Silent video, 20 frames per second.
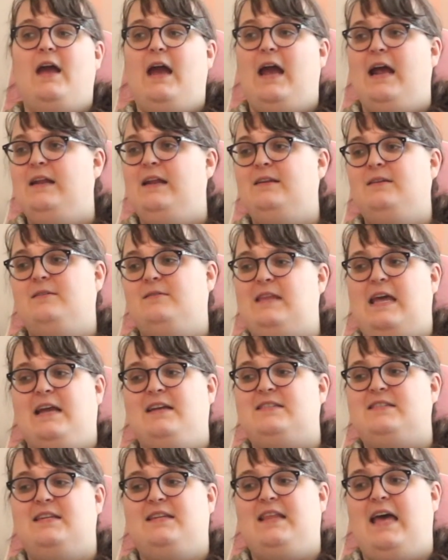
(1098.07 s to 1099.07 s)
and
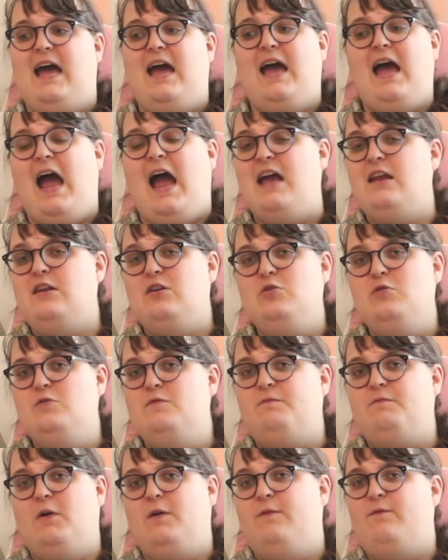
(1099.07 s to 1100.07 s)
thanks to that, I knew
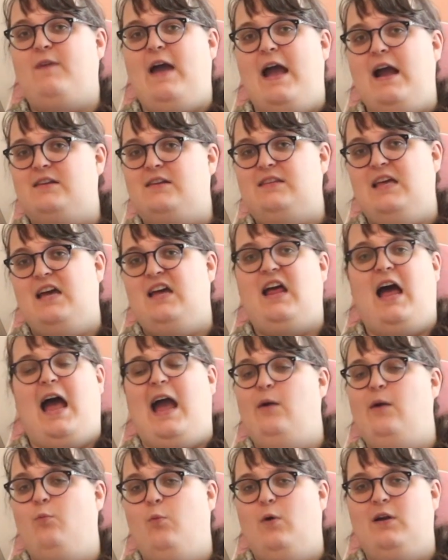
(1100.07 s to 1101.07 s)
for a fact that
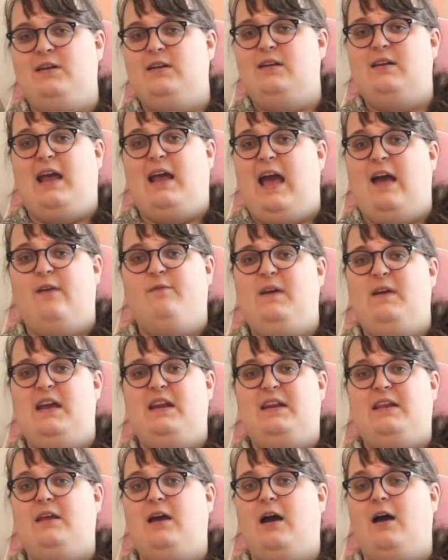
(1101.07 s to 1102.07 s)
I wouldn't have
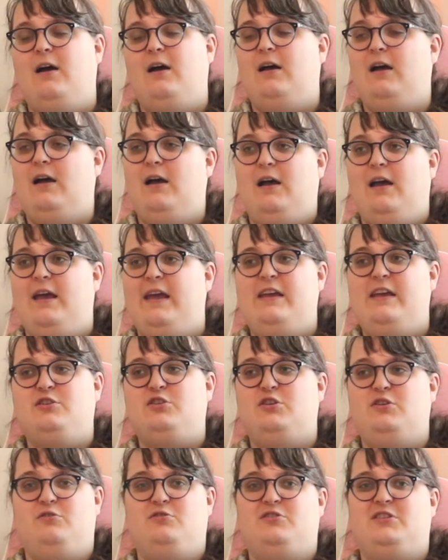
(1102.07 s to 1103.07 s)
any
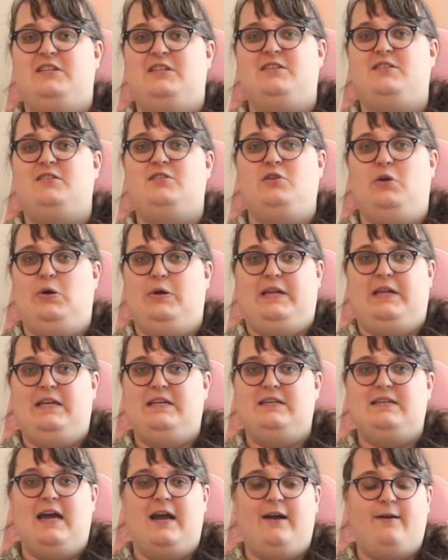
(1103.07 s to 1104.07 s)
issues just doing the
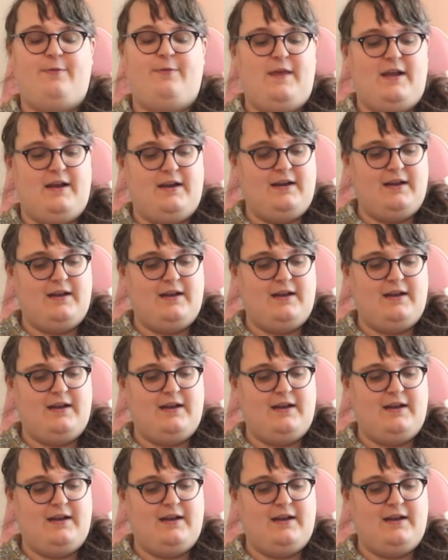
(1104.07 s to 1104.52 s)
entire thing in